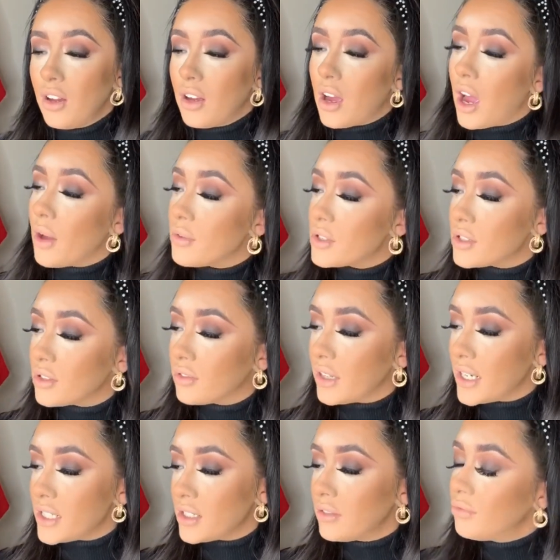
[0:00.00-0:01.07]
I was so
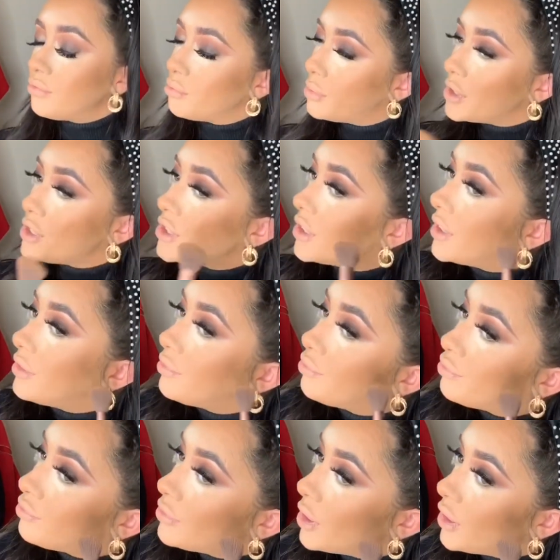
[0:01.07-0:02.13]
raging, but sure.
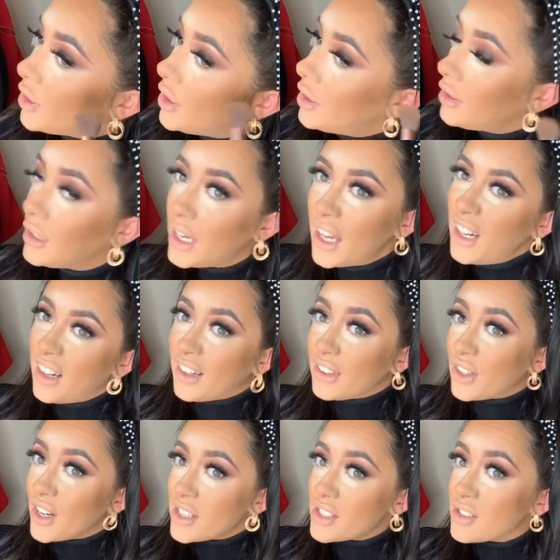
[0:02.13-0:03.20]
Now, you had to learn your
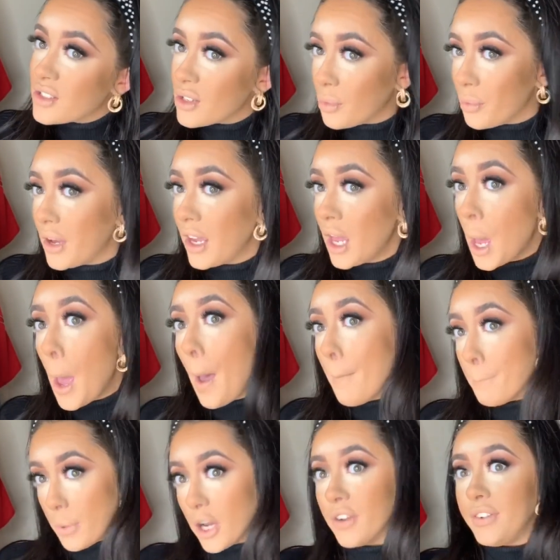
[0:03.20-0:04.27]
lesson some way,
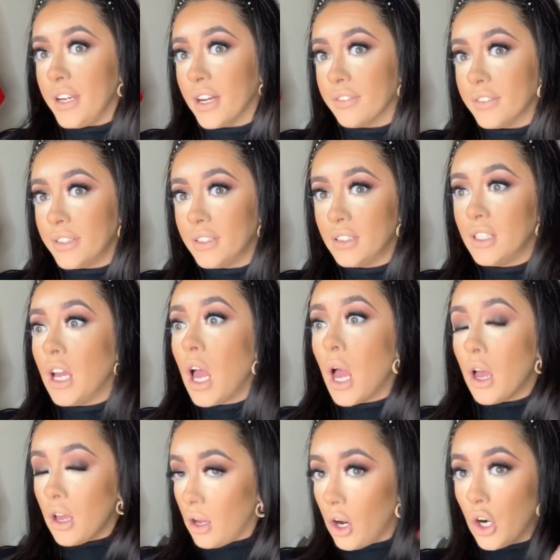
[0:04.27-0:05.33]
but if you have it,
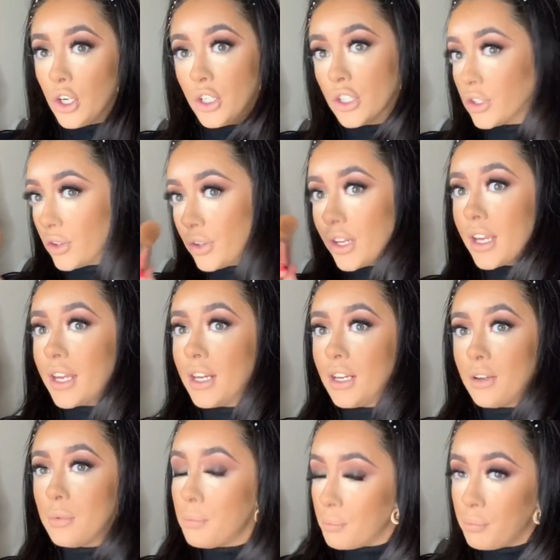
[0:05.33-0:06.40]
or you're gonna get it,
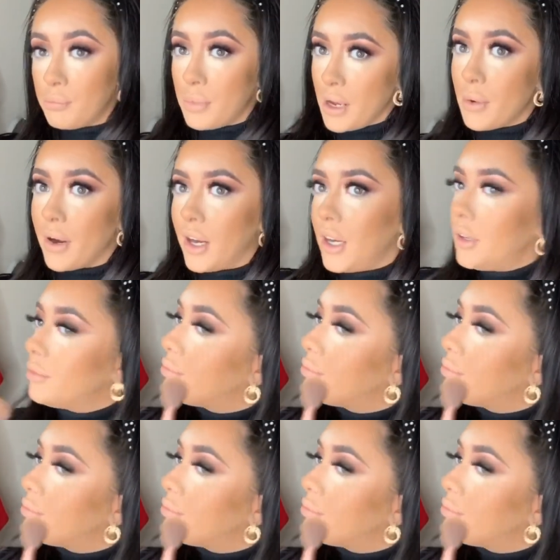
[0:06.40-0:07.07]
beware.